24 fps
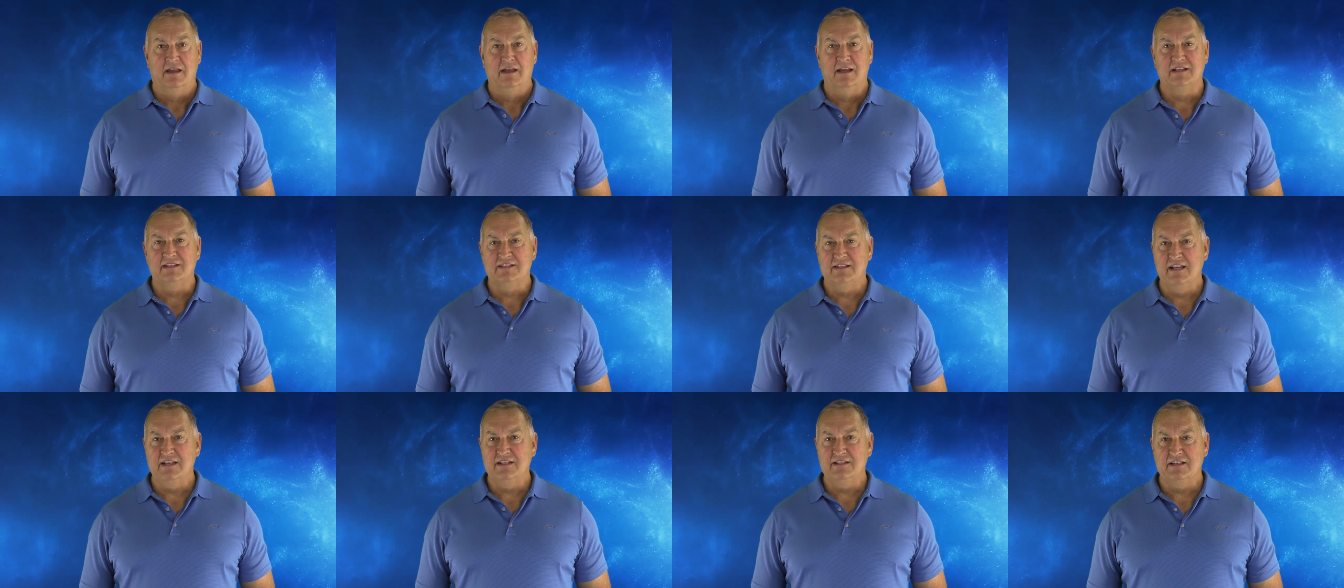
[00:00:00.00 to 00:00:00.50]

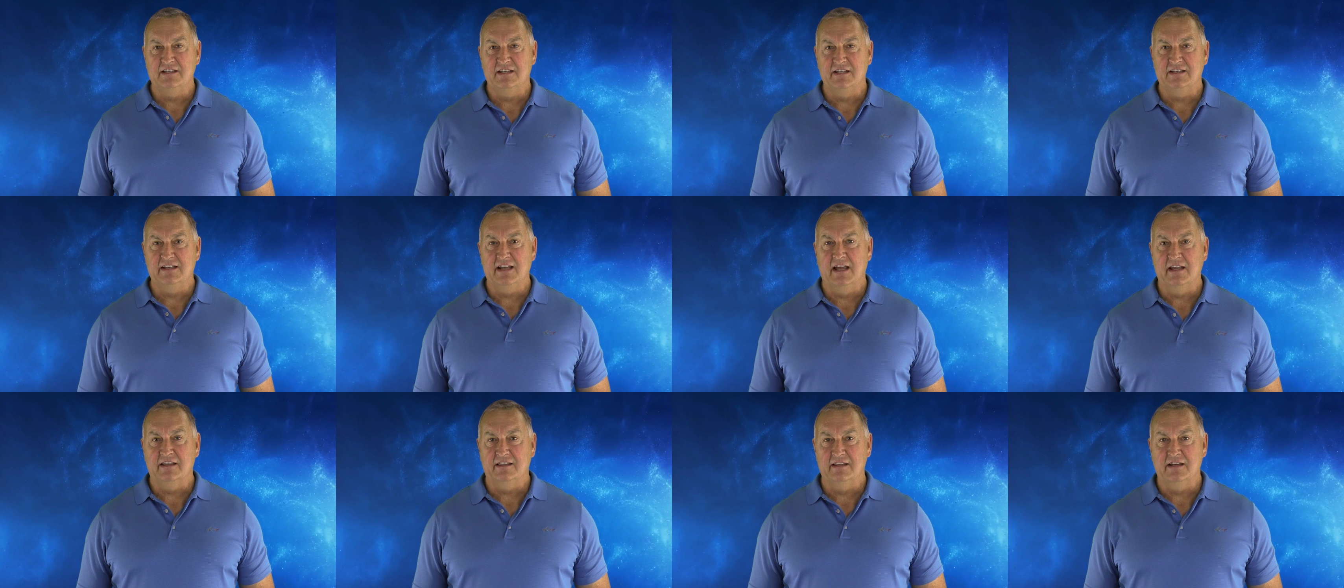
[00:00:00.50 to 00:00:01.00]
It's easy to
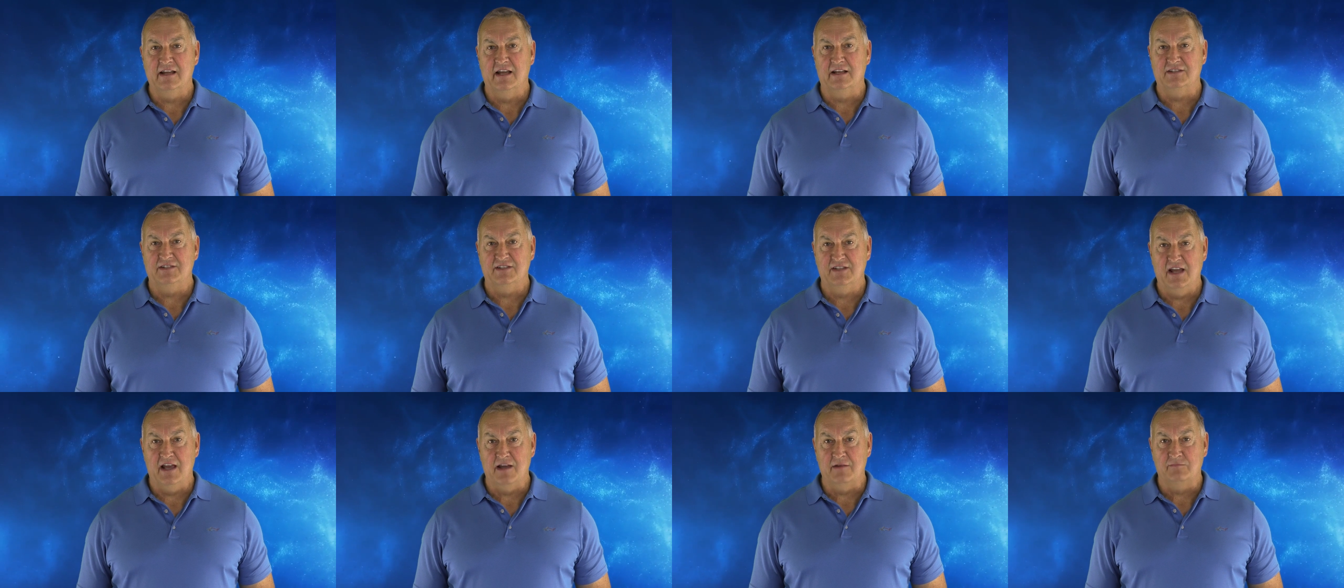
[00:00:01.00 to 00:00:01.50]
take the
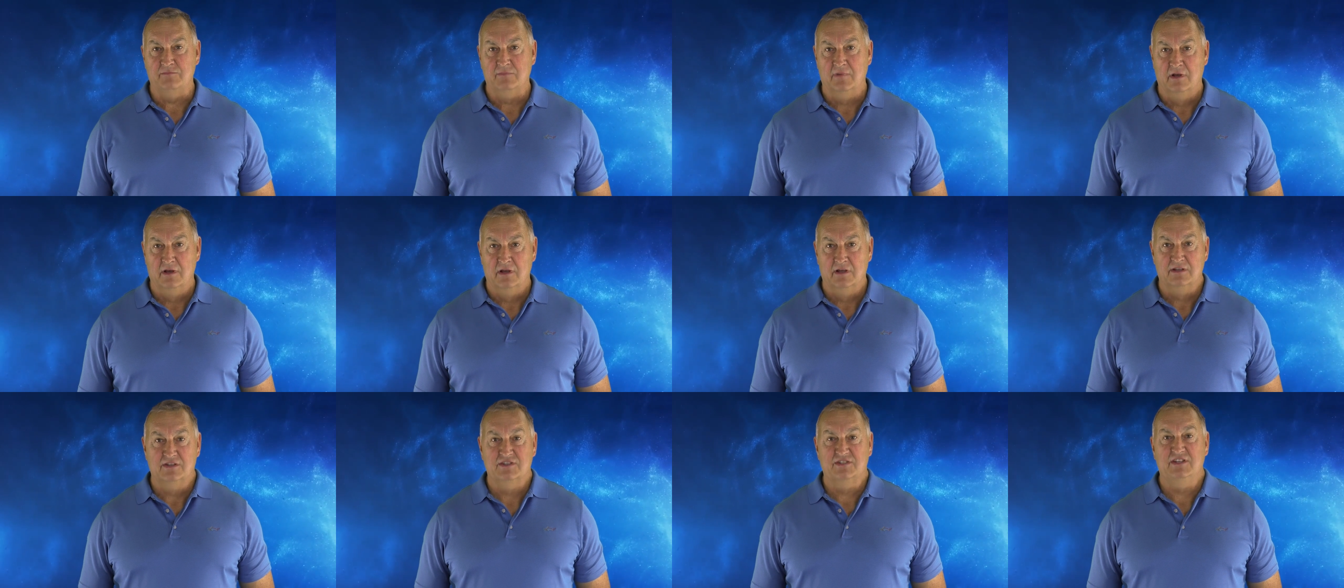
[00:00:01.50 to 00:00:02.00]
next step.
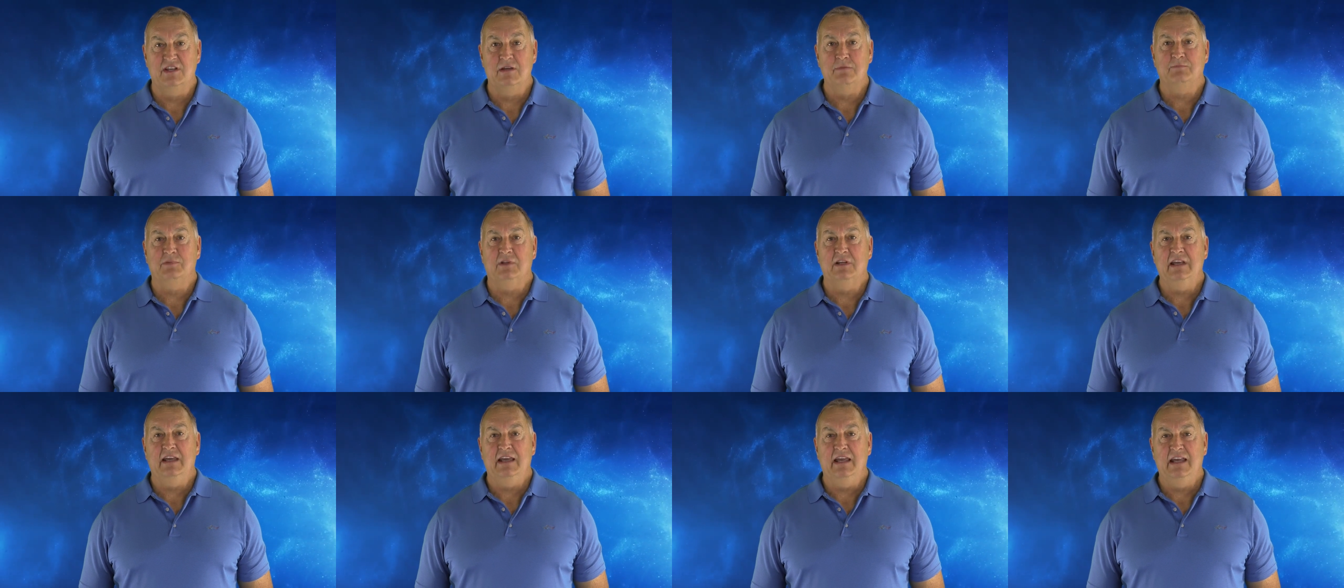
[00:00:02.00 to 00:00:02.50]

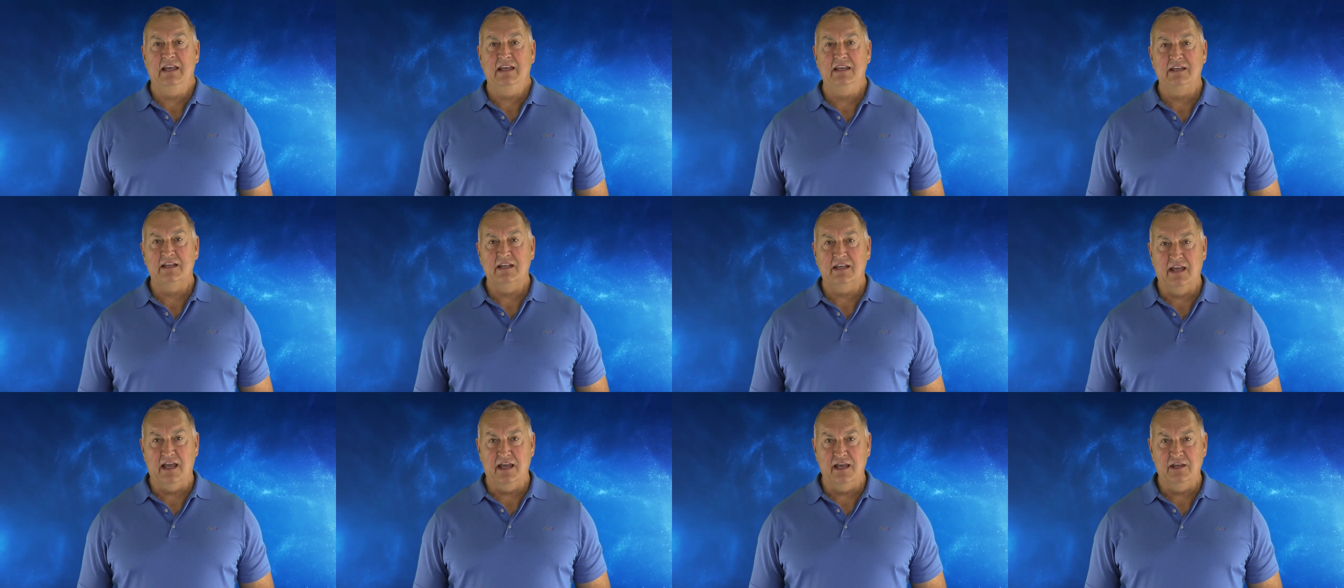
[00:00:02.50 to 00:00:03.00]
Simply
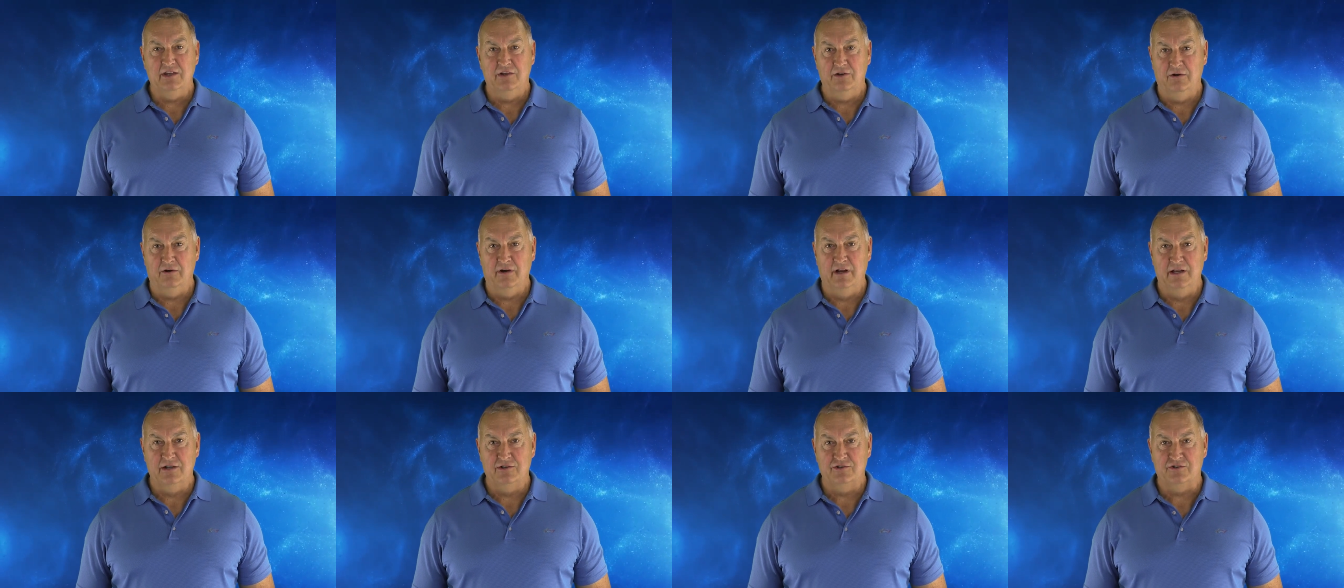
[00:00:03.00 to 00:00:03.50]
indicate
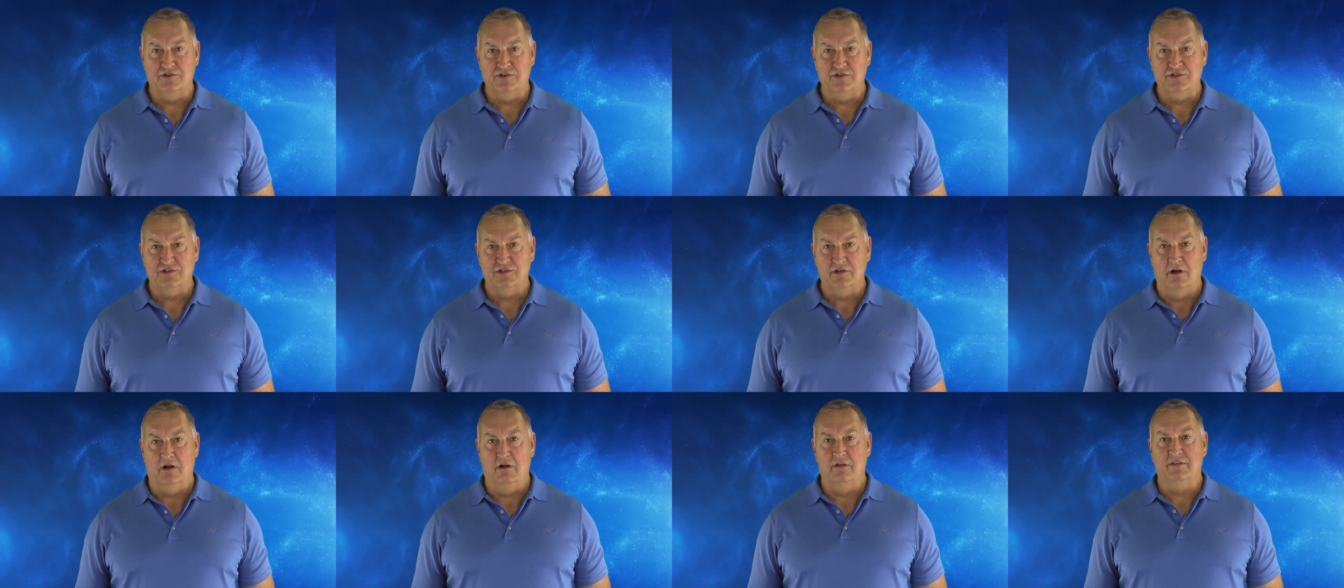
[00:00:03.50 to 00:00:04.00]
your
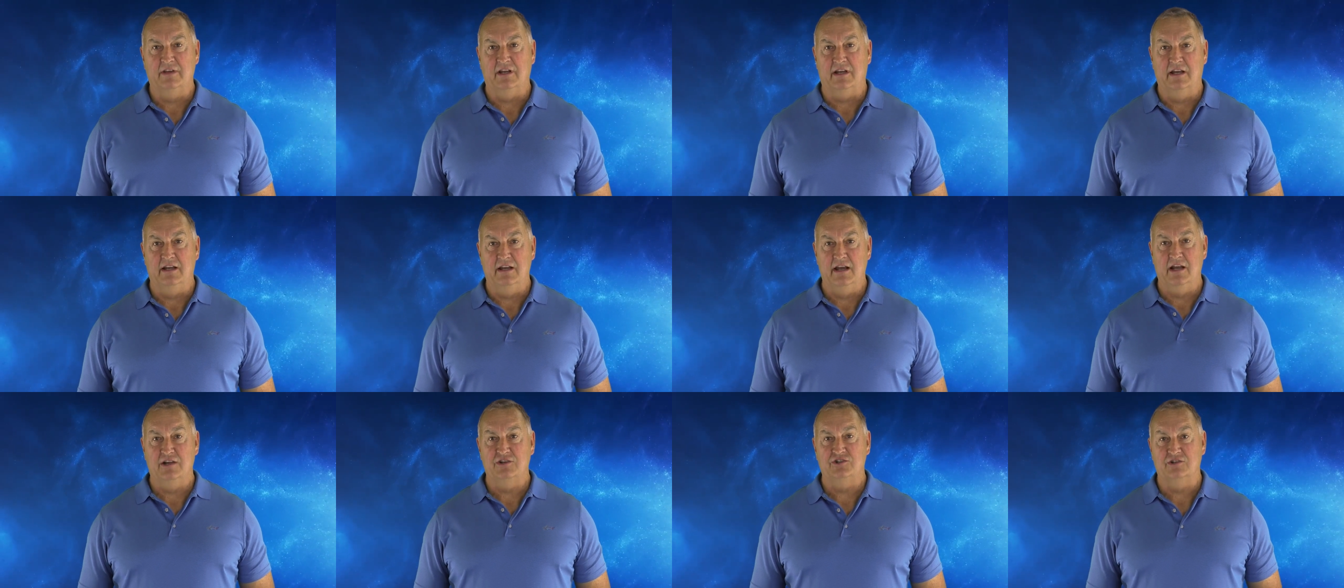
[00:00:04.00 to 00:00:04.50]
interest on the
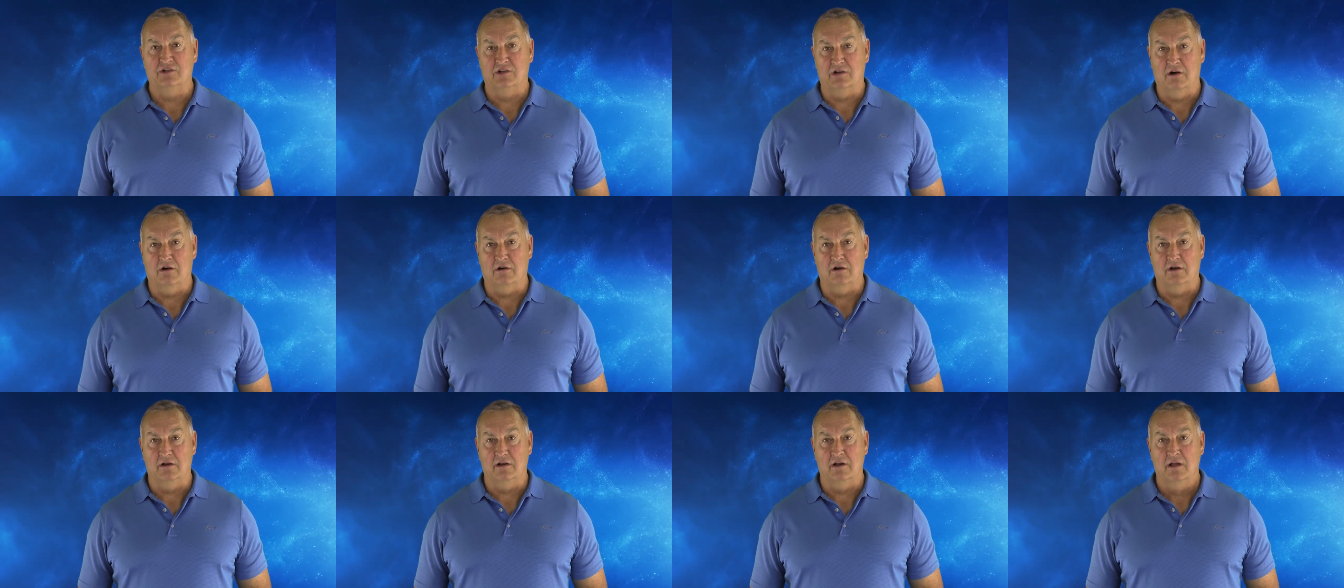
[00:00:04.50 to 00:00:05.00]
connection
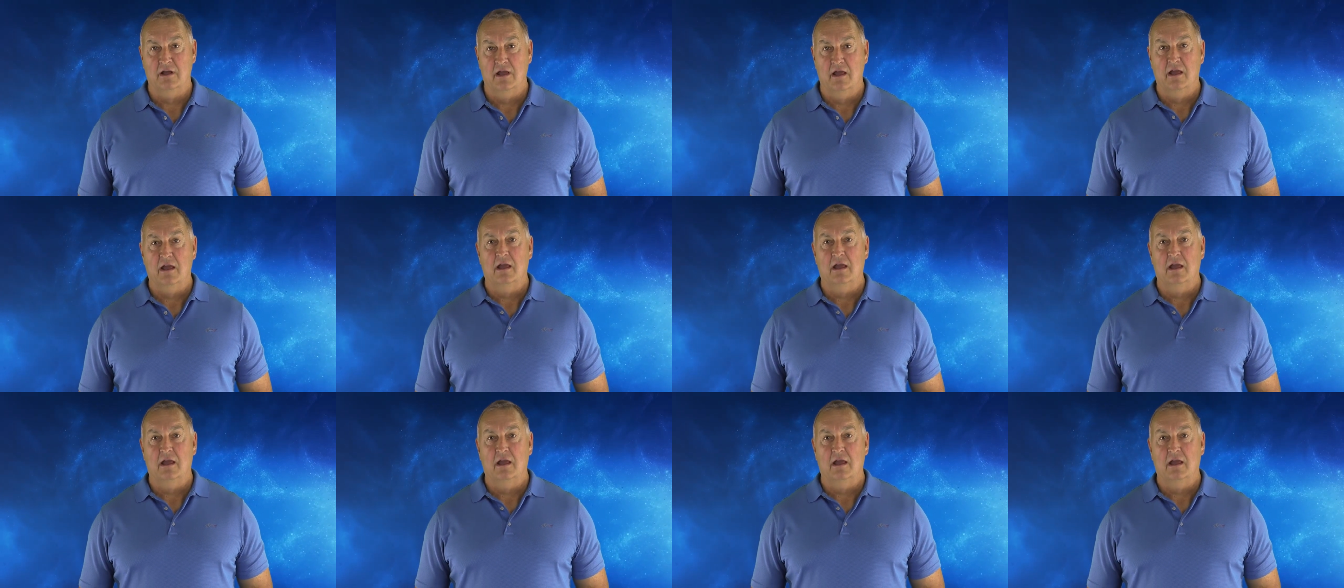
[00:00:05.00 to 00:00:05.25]
card,